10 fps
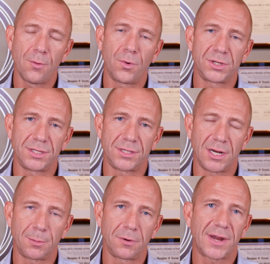which is the
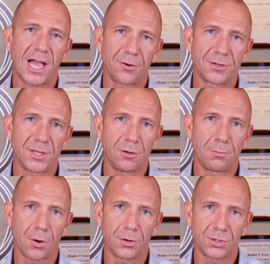number of calories that you
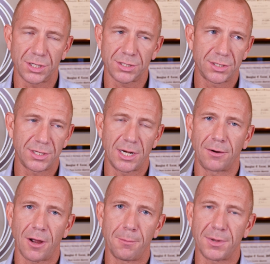burn just sitting
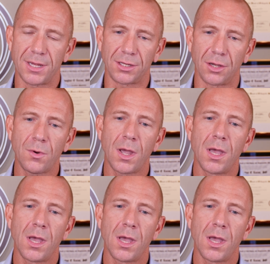around being you